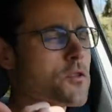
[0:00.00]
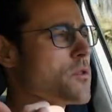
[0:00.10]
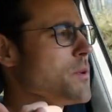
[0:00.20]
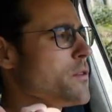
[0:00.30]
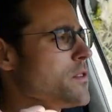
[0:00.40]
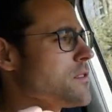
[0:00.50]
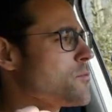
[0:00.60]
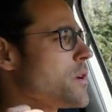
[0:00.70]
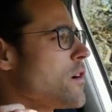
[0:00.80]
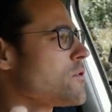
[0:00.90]
the trim
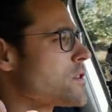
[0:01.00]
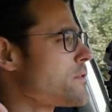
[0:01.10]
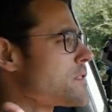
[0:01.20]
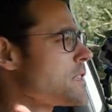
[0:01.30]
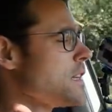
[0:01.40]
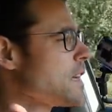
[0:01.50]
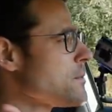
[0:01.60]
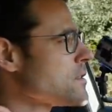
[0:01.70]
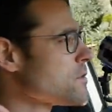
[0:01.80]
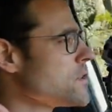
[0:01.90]
levels, we also have a static
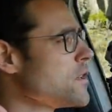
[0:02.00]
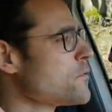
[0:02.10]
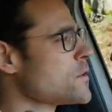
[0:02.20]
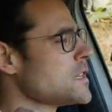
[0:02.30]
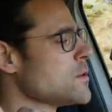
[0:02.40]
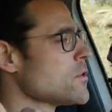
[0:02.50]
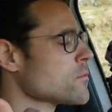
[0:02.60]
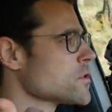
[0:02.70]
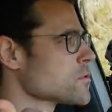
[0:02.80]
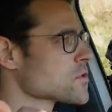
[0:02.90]
episode here of the
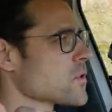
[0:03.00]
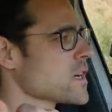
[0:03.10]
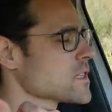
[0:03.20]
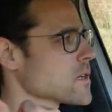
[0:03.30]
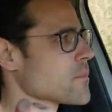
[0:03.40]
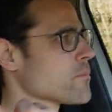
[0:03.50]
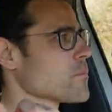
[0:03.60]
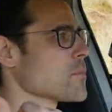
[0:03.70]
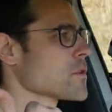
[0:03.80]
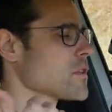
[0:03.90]
T-Roc, which was quite um,
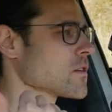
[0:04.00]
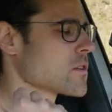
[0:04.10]
popular.